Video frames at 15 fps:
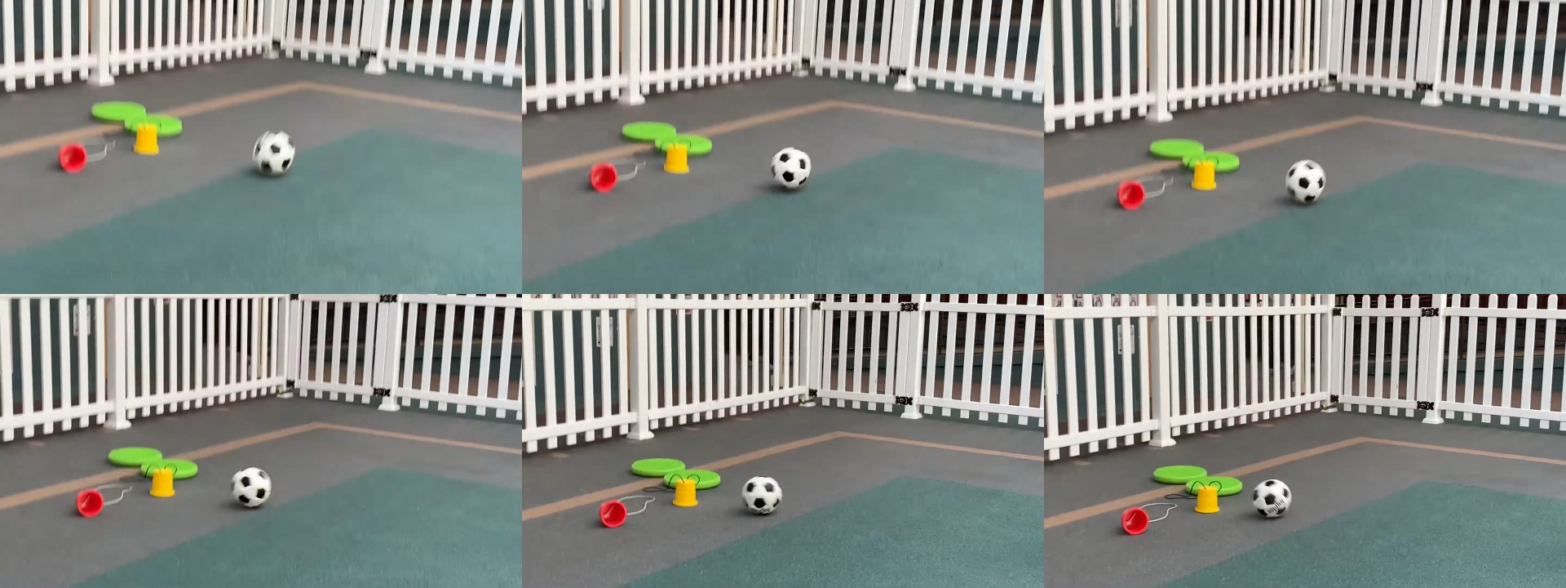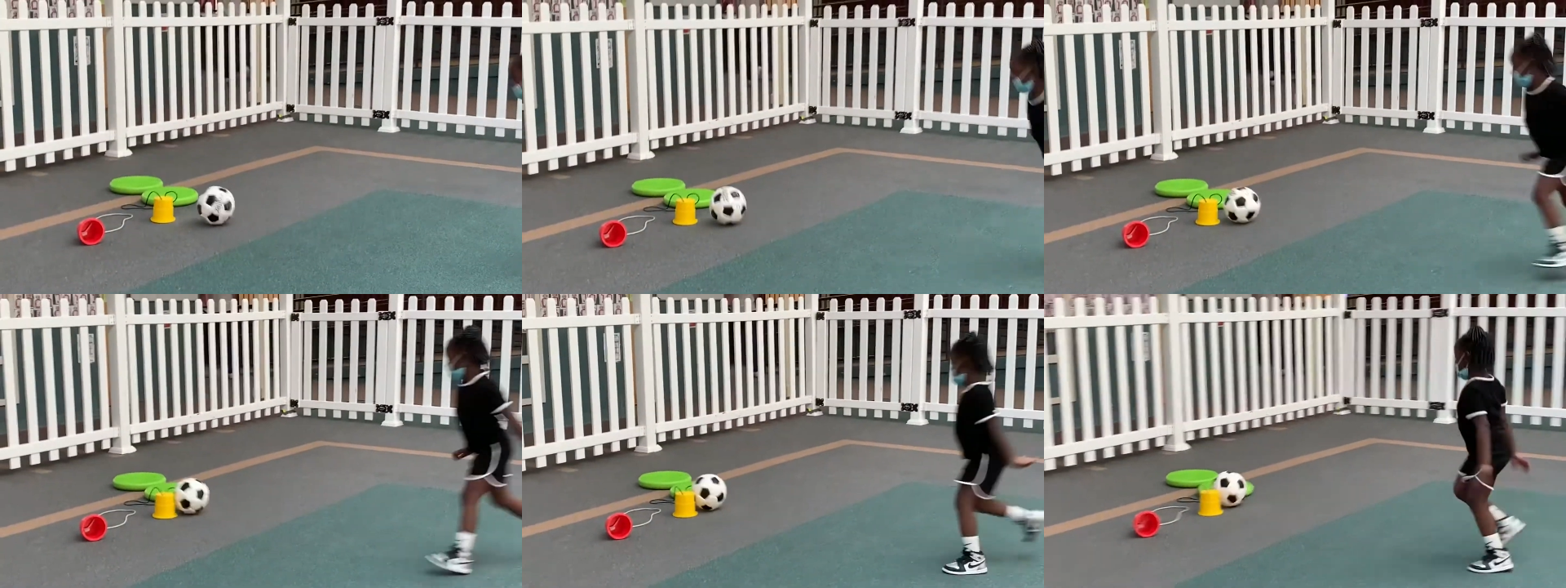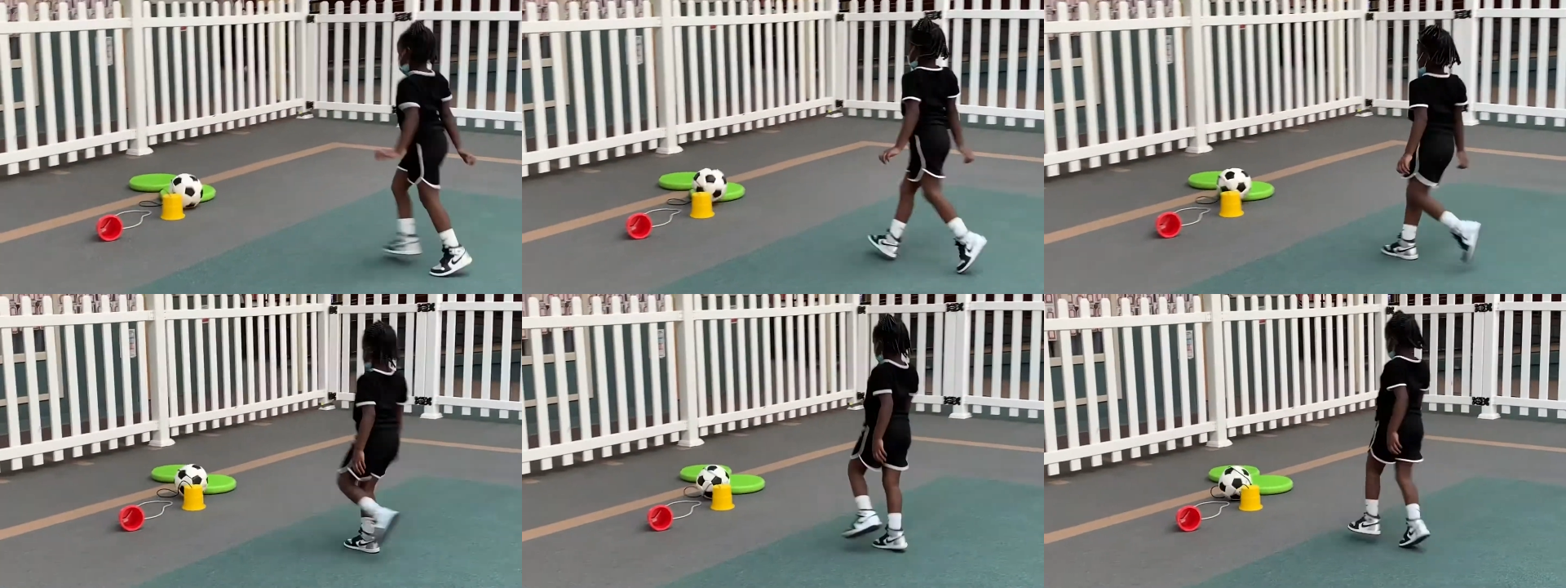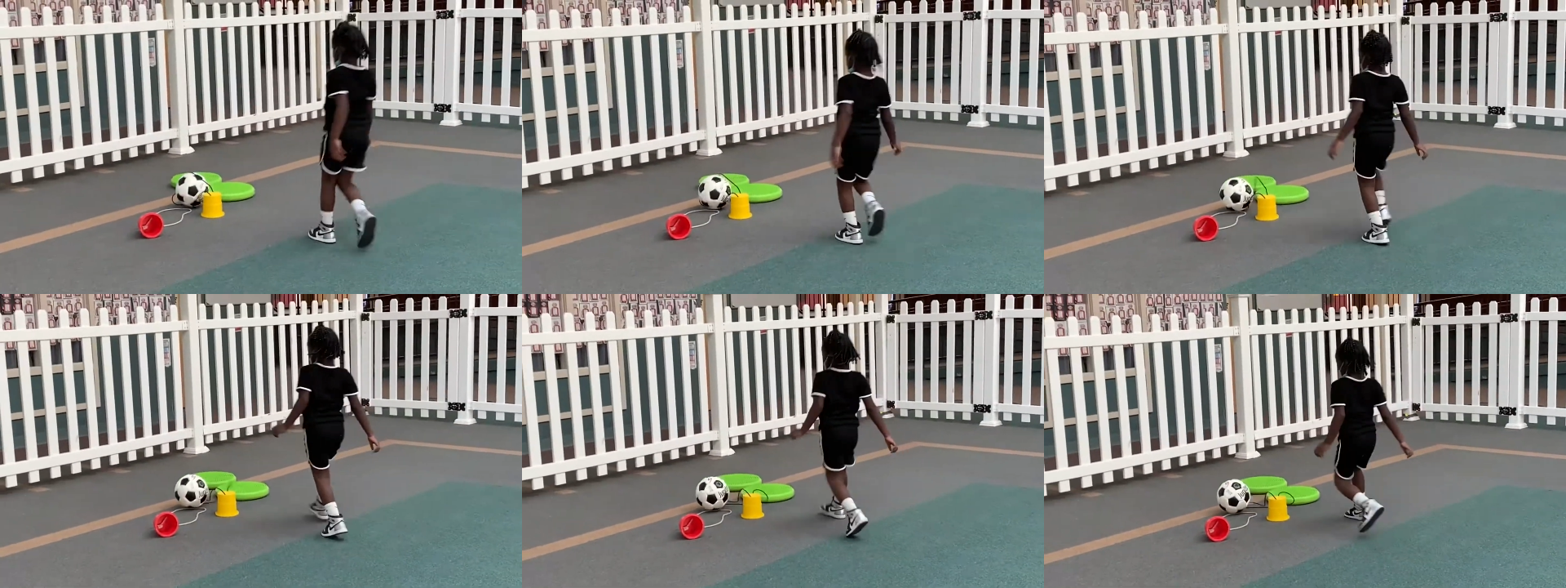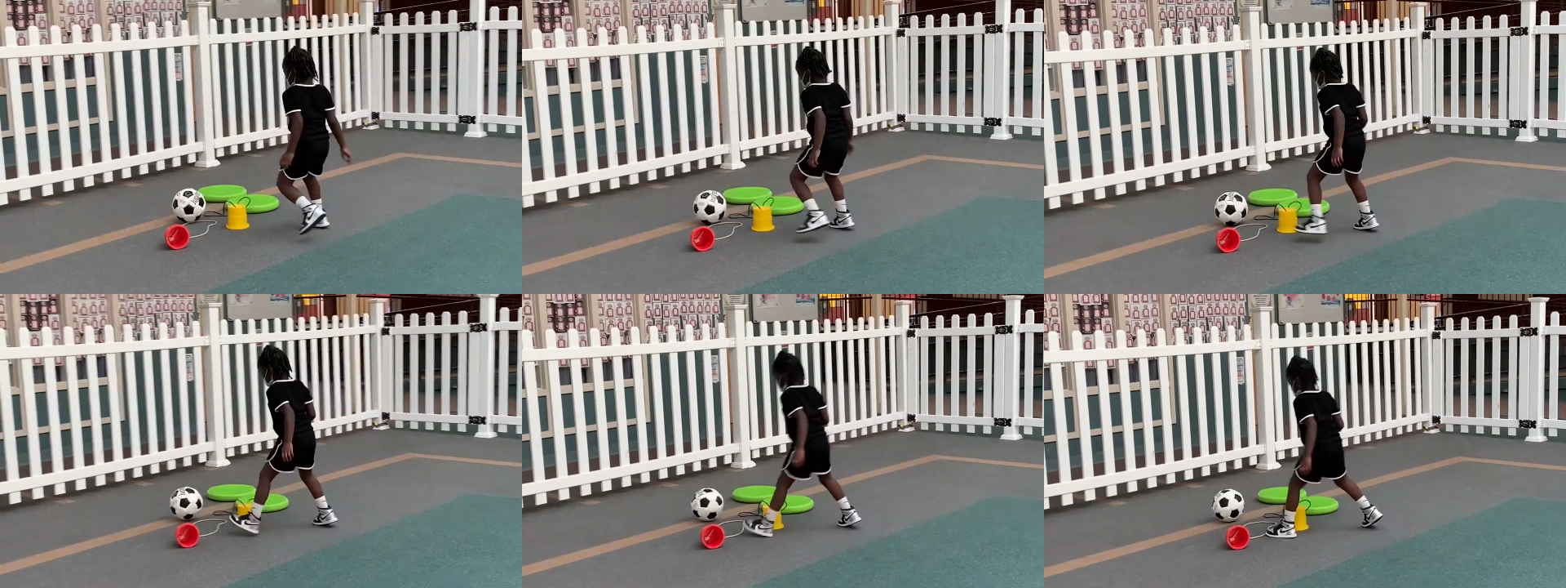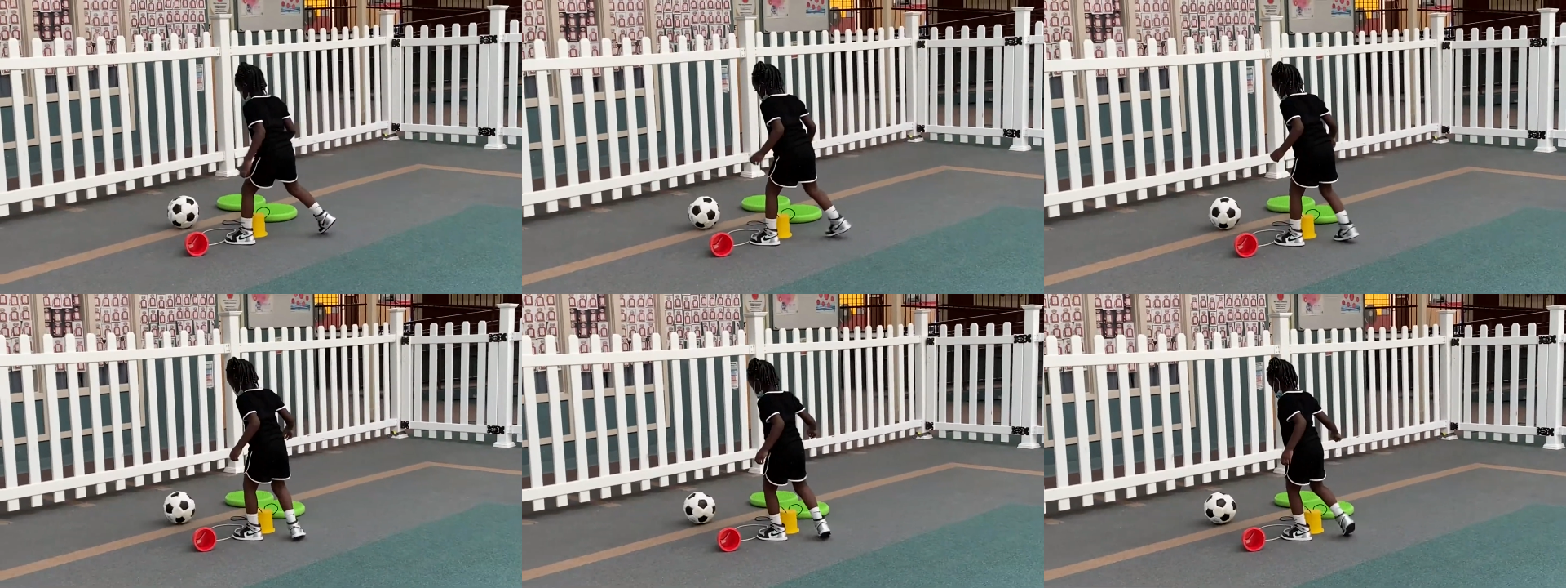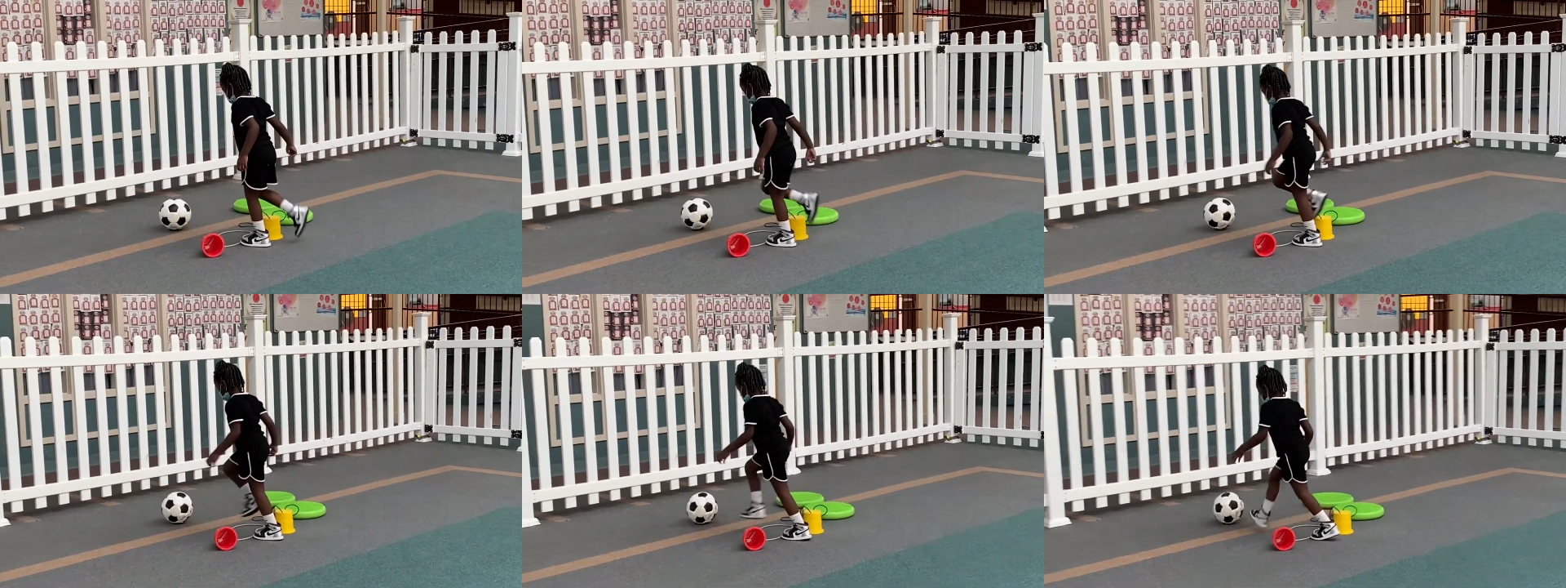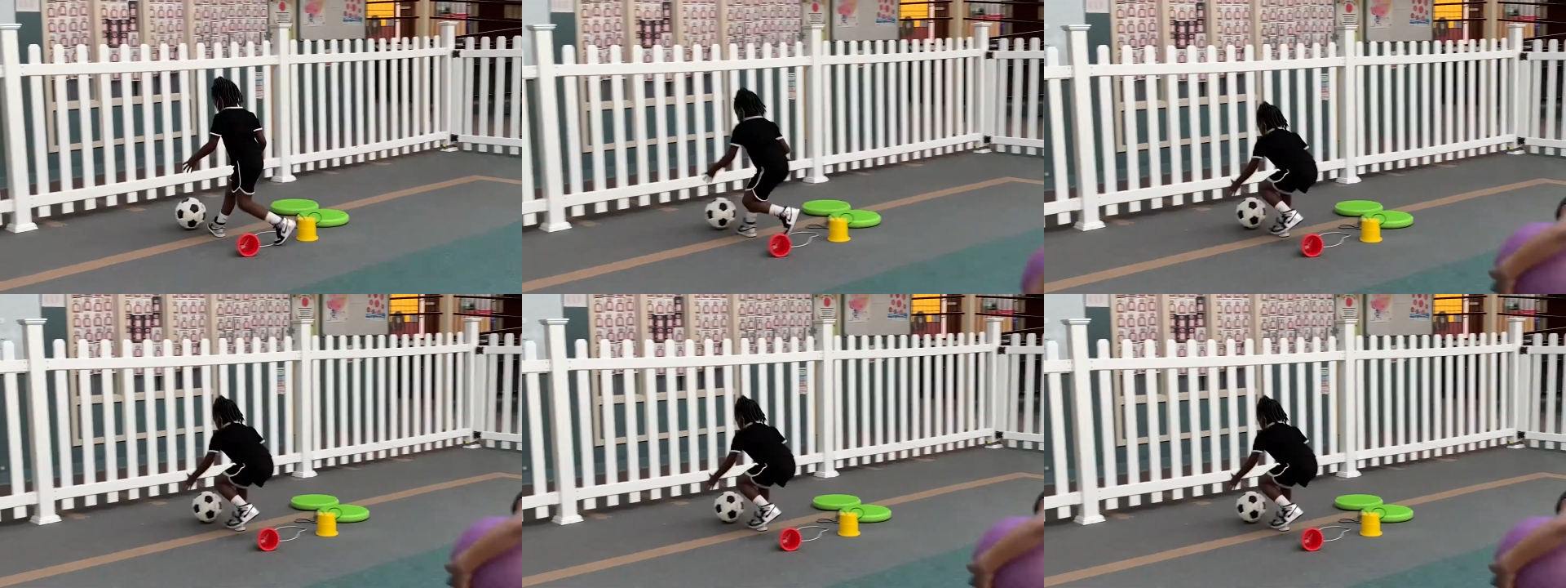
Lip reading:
Nobody's mouth can be seen.